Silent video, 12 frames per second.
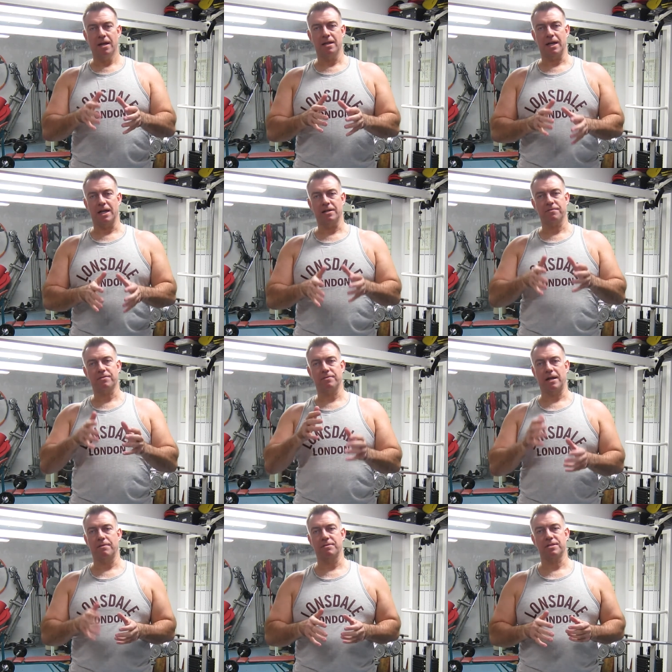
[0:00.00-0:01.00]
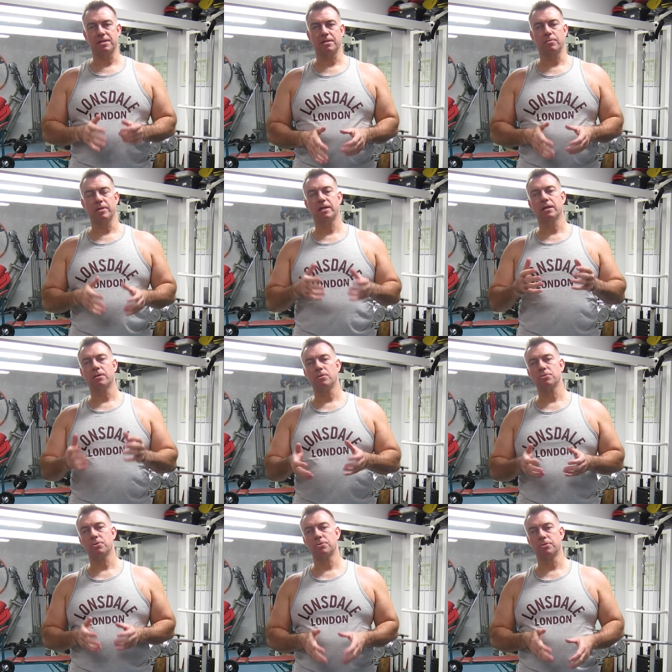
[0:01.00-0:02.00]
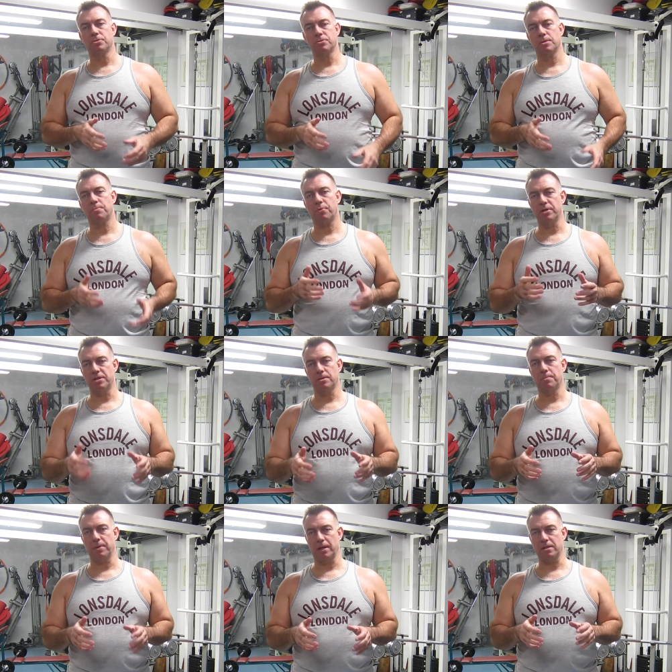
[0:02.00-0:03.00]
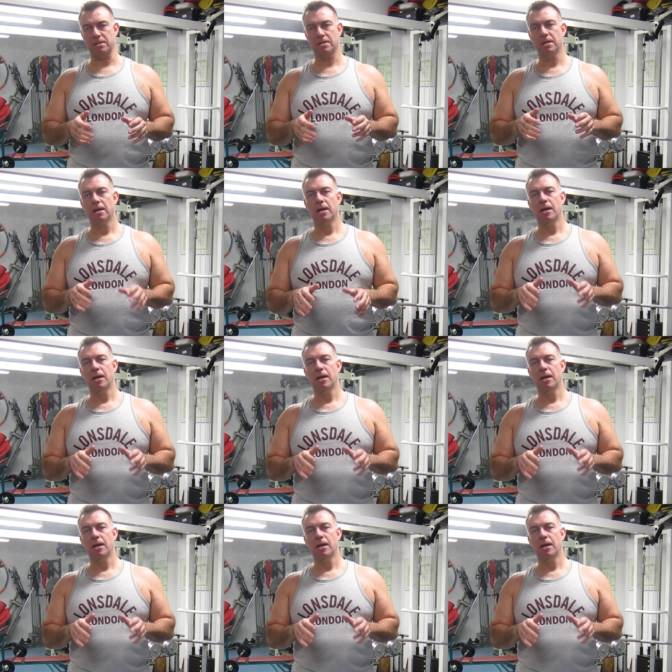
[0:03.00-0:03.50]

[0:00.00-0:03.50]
line of gravity, we can also use a preacher bench,